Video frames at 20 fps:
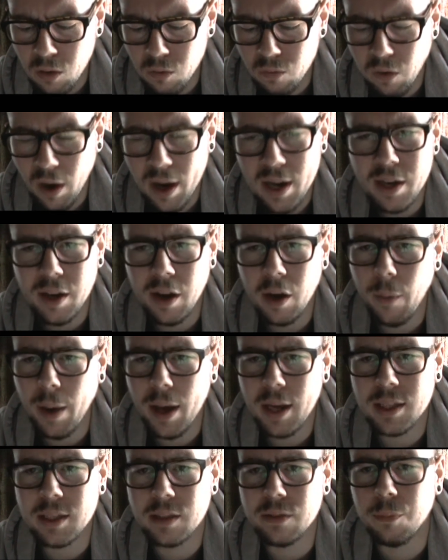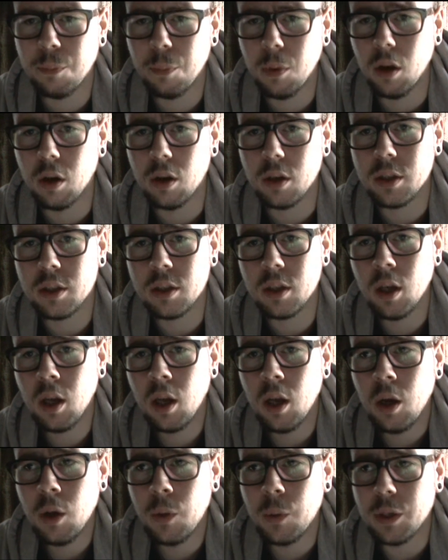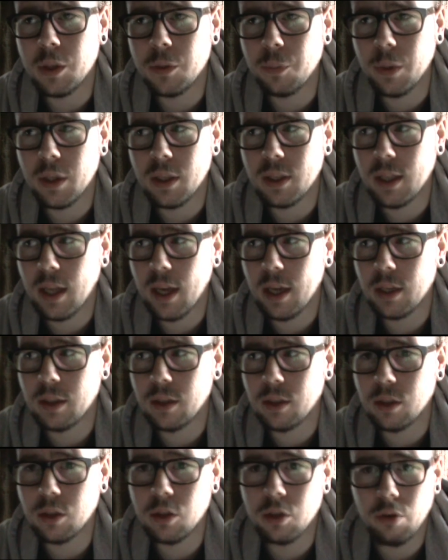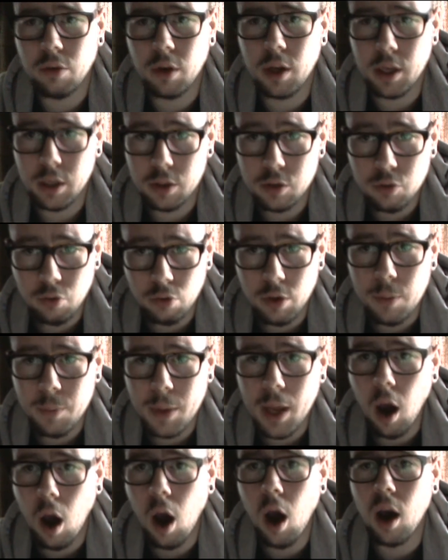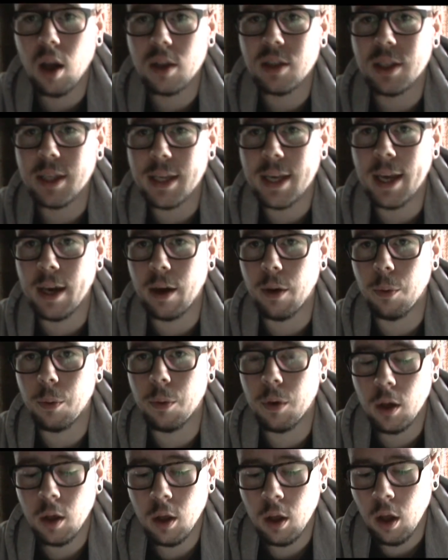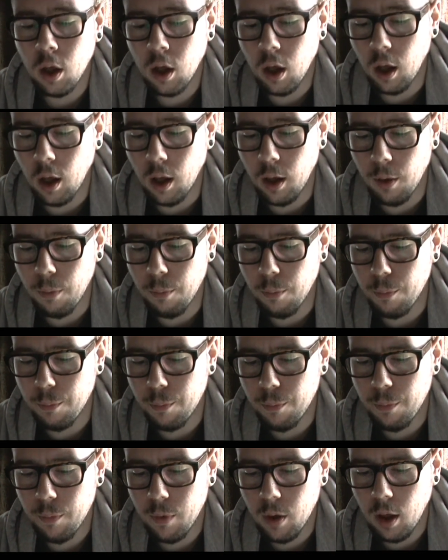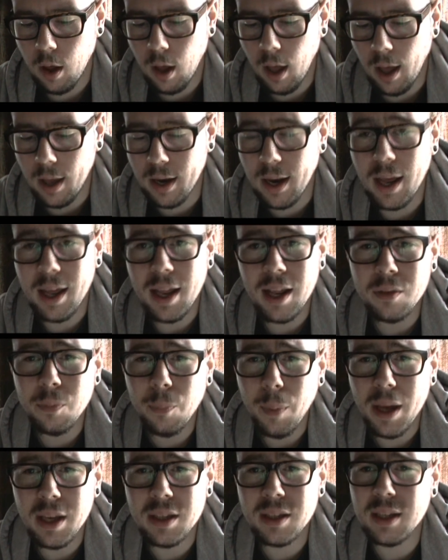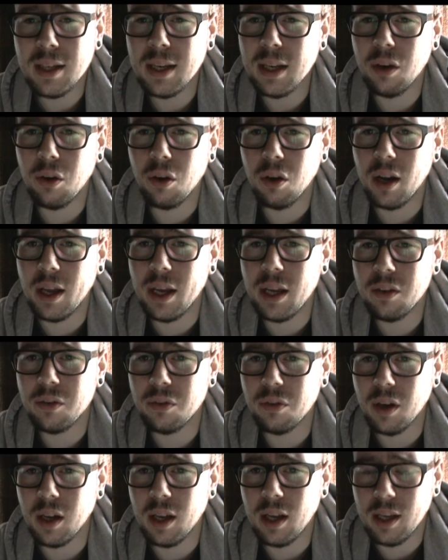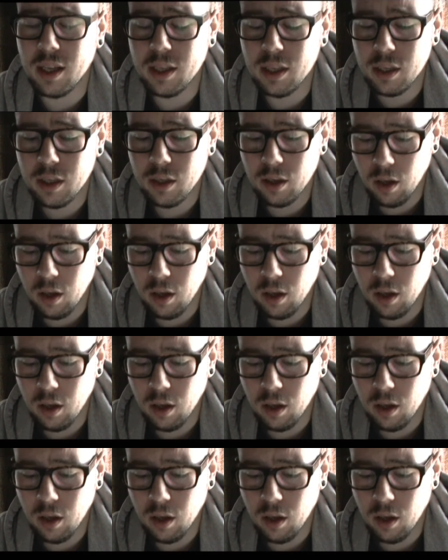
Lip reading: radioactive blood, which means that is extremely hard to kill, and that's basically all it is, really.